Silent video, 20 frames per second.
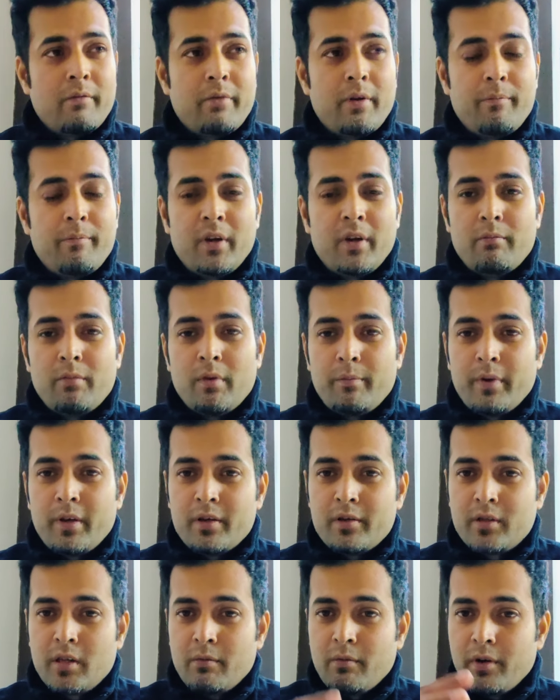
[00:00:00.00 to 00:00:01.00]
50
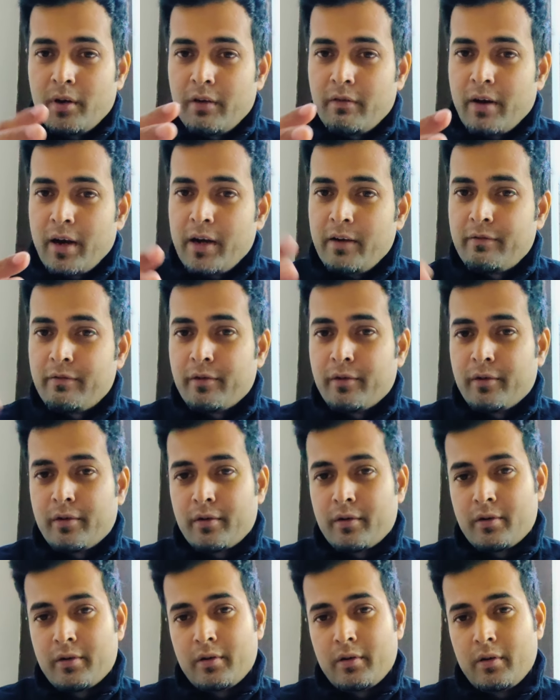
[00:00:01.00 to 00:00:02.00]
mbps they will divide
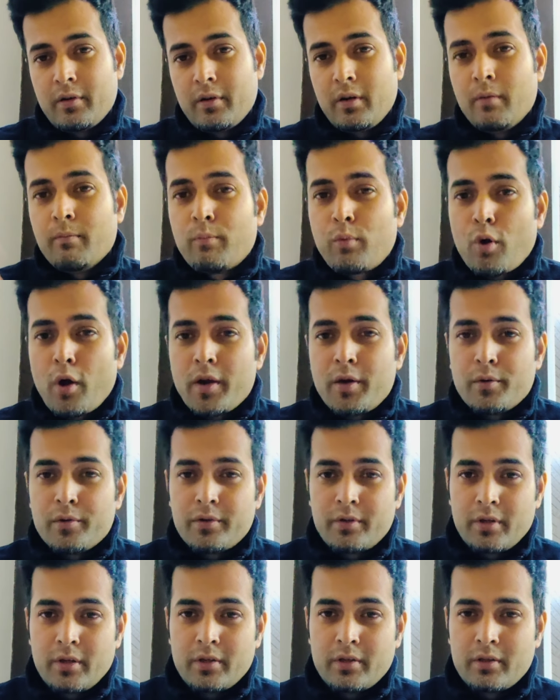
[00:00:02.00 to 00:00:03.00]
for employee
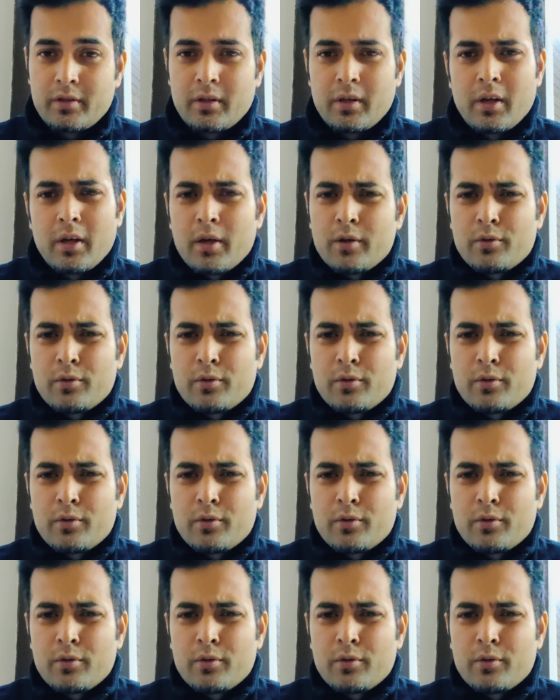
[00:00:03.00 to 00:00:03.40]
uses.